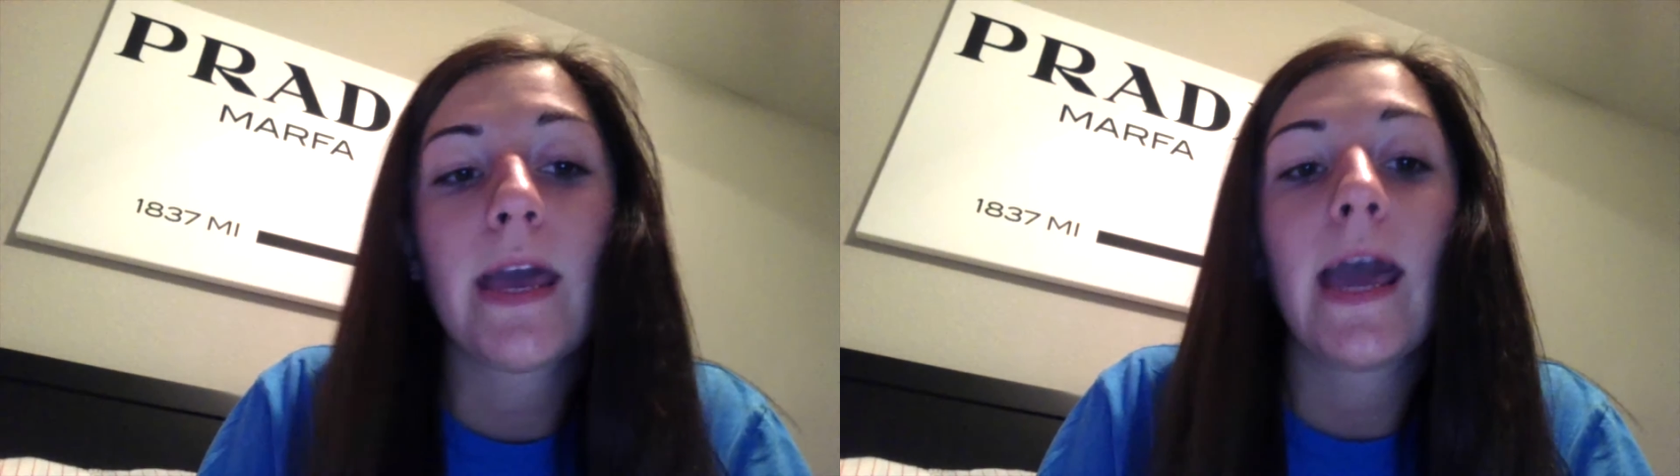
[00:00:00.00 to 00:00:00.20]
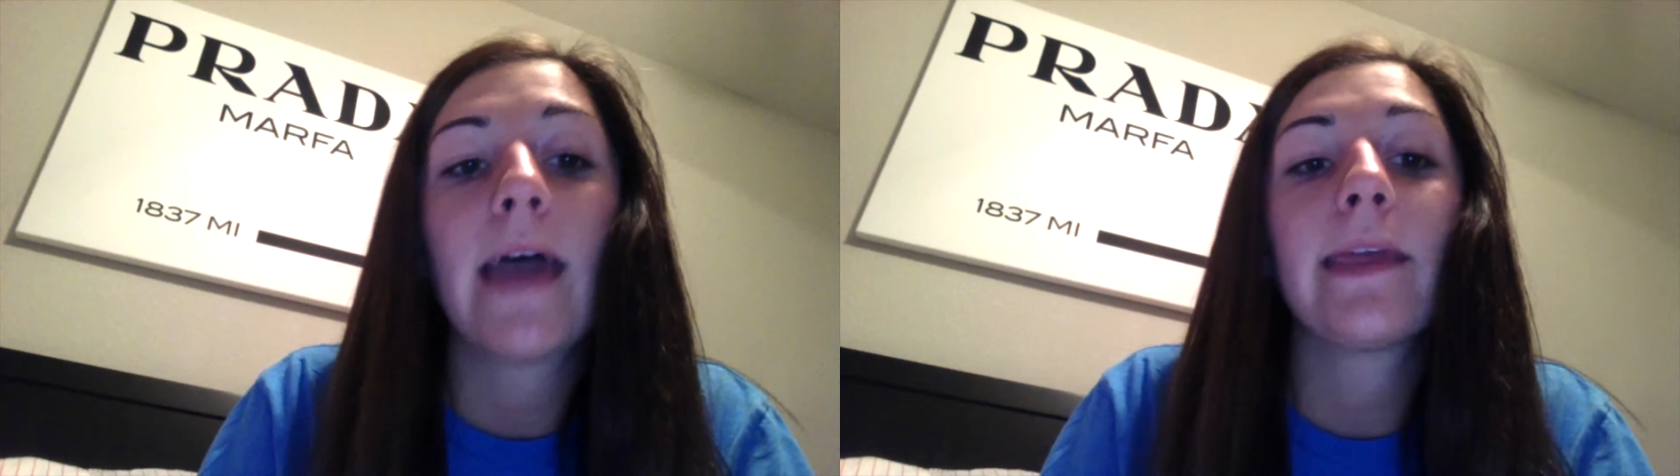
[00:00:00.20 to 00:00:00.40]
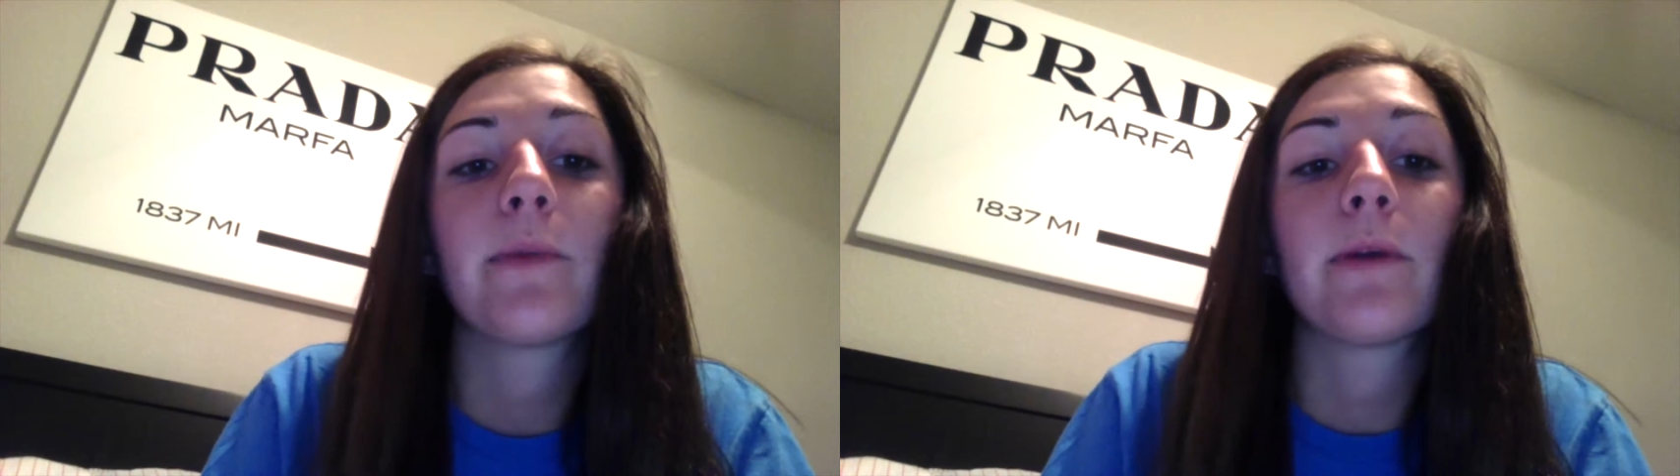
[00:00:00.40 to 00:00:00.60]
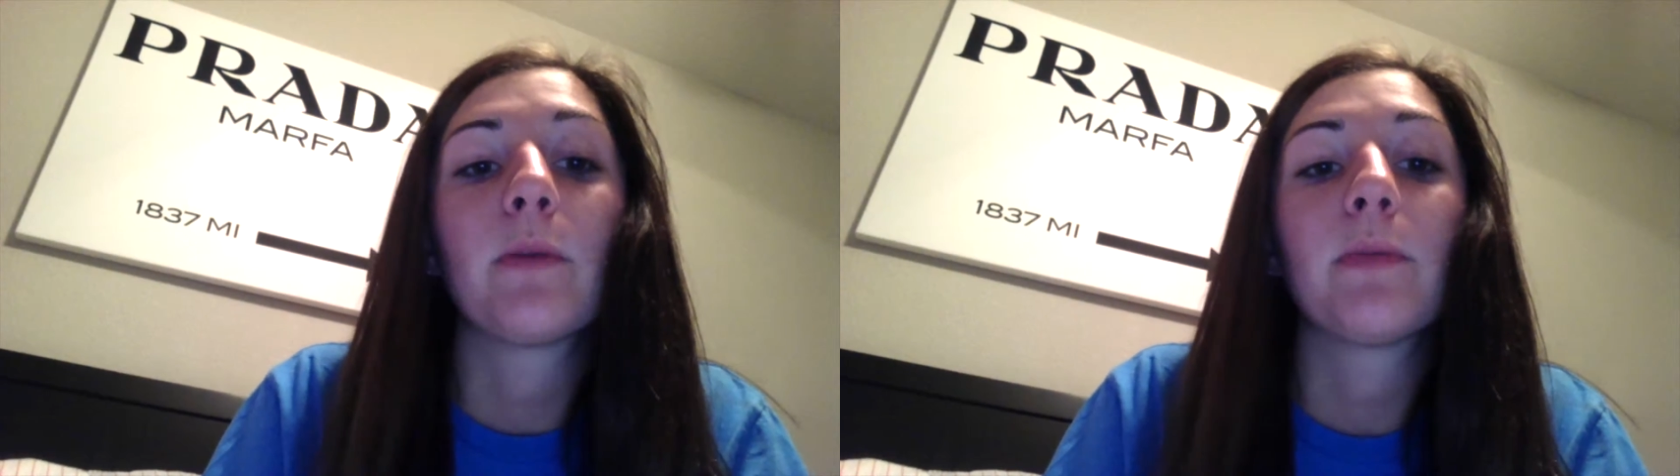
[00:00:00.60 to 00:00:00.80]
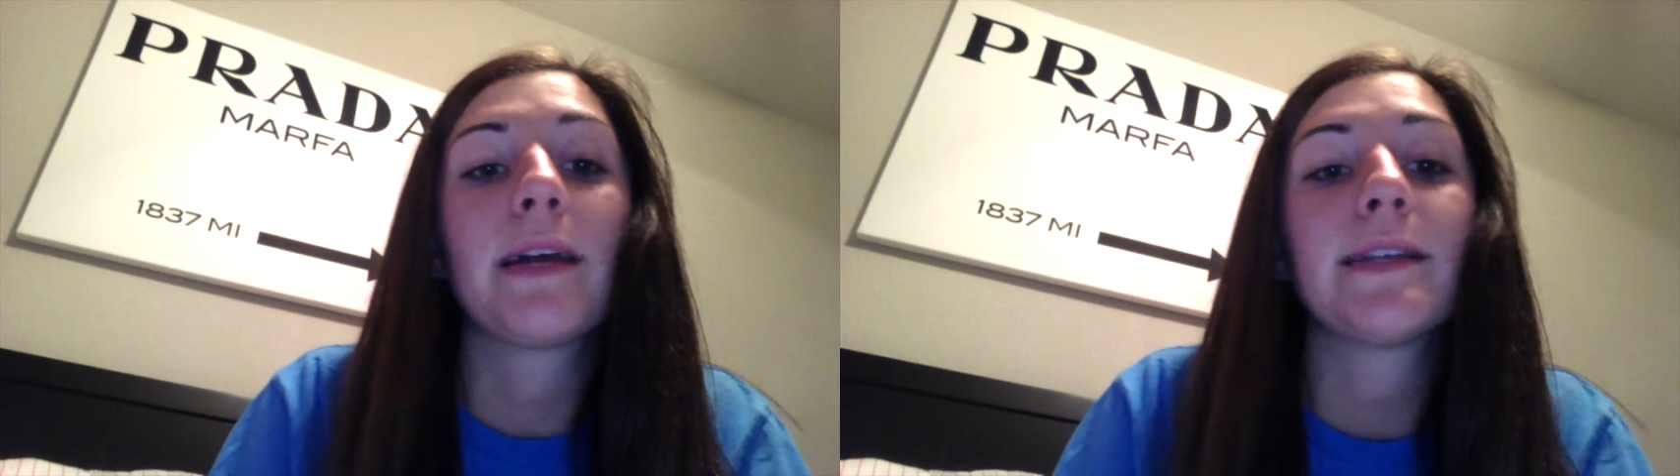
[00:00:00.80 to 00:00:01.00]
and then we
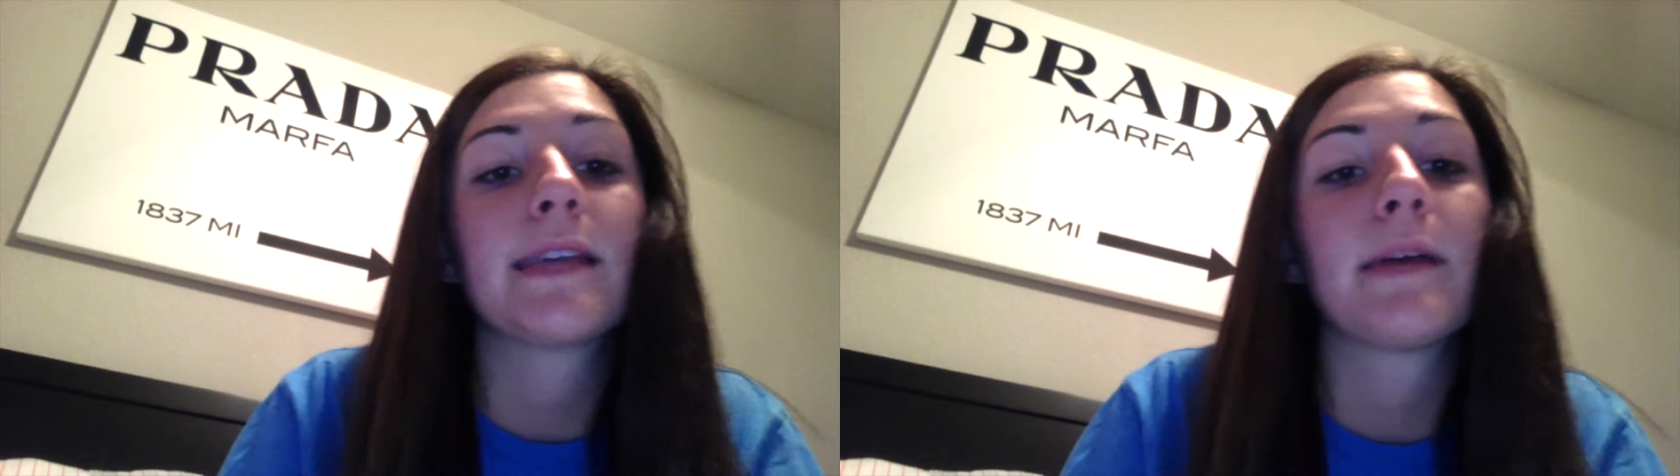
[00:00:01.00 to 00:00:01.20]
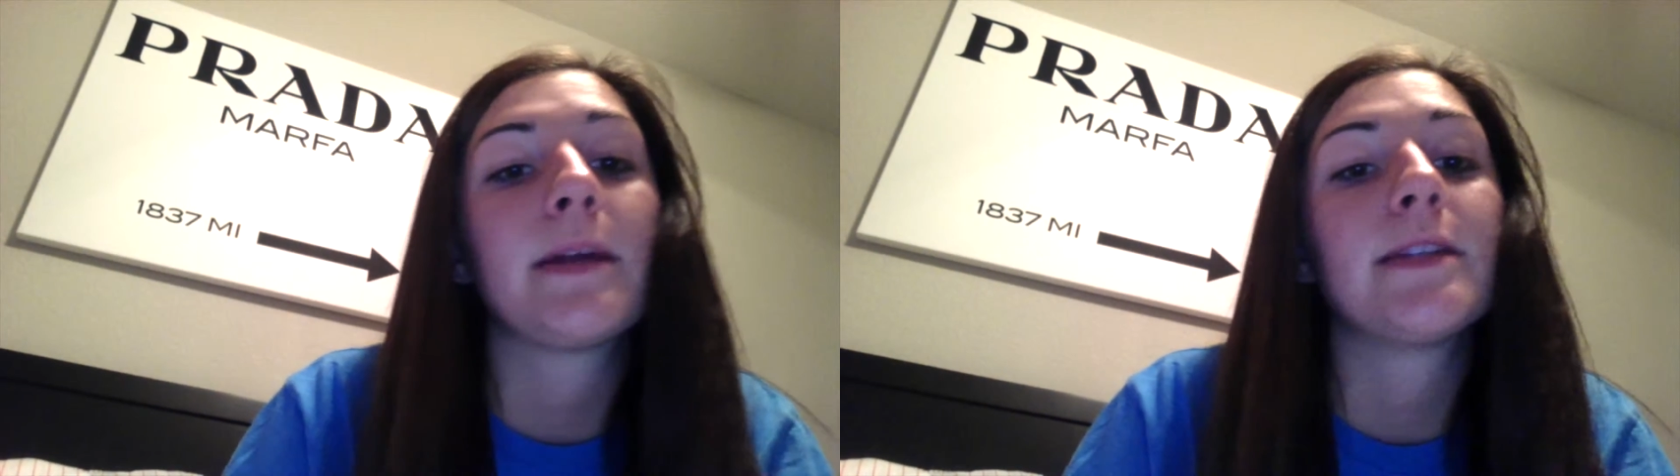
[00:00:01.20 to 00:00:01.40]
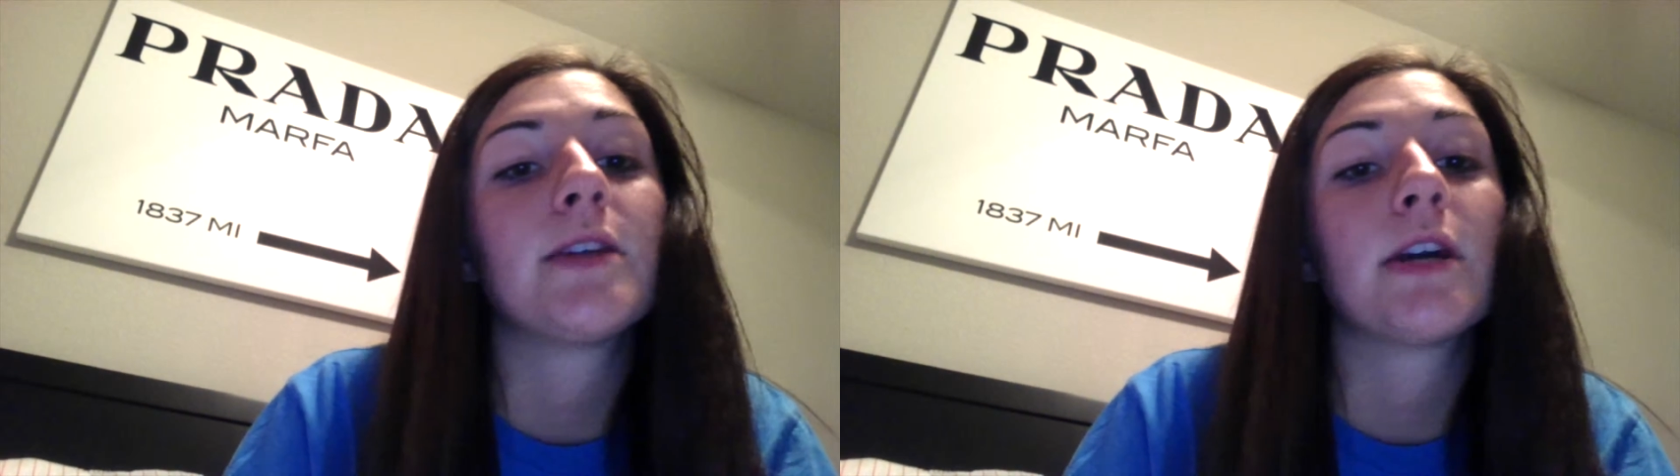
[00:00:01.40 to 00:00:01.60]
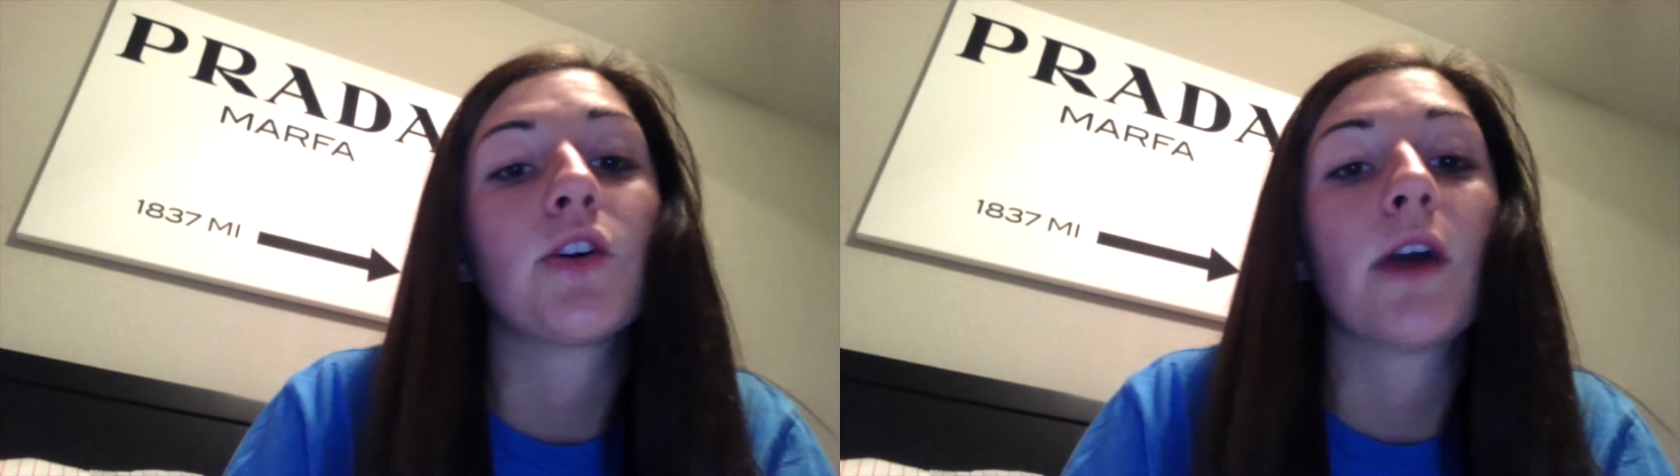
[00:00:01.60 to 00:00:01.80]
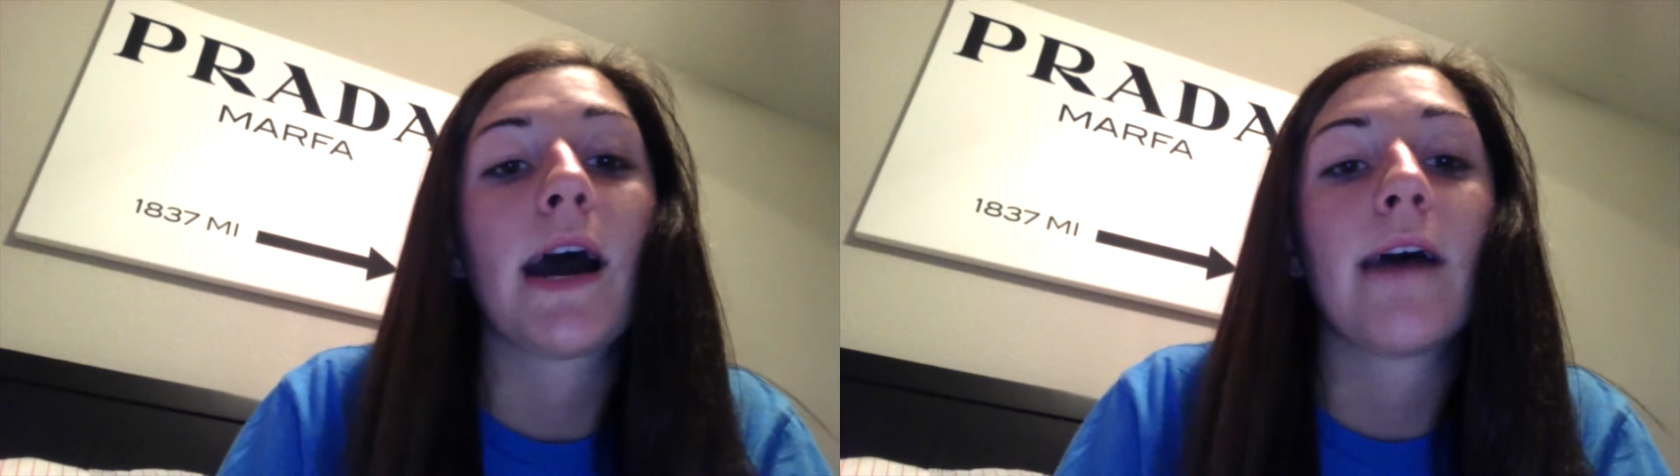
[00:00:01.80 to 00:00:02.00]
will place them into a
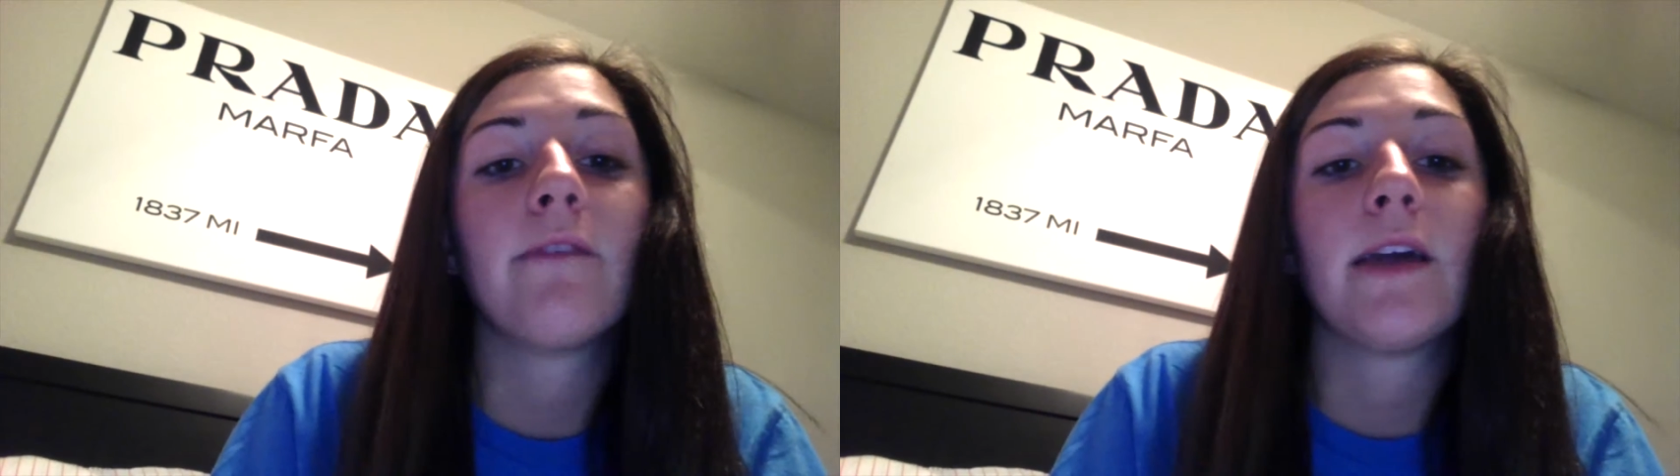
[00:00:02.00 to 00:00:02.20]
graph